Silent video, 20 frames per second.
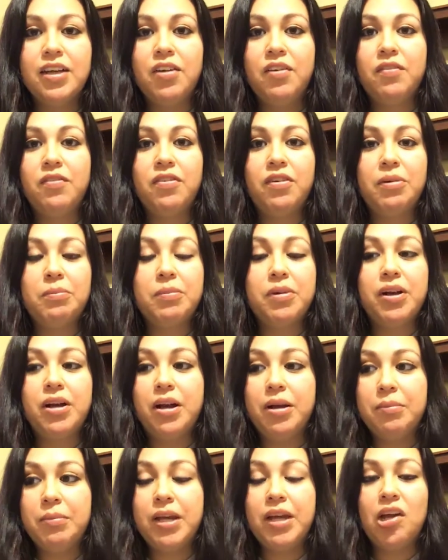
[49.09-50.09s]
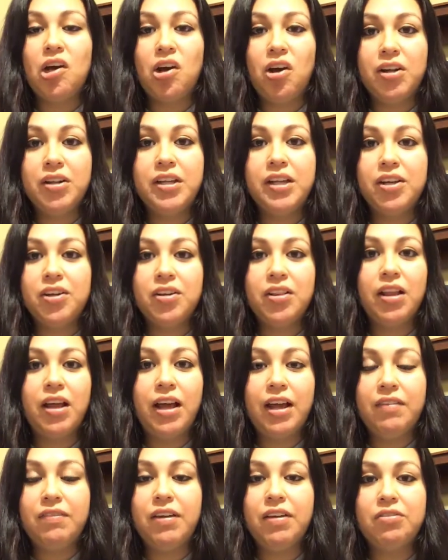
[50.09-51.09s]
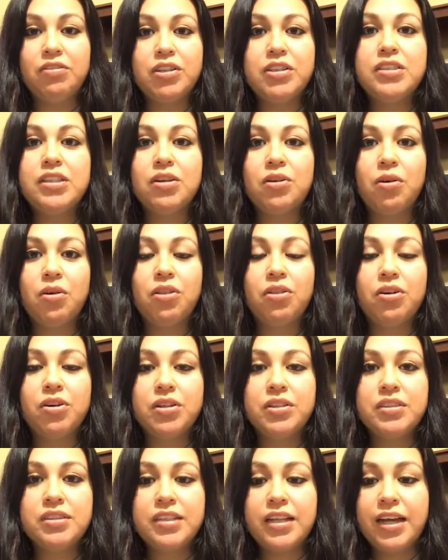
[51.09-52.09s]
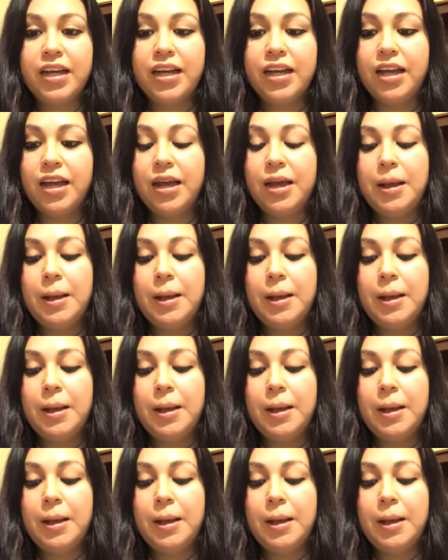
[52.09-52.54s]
from coming on here live every single Thursday,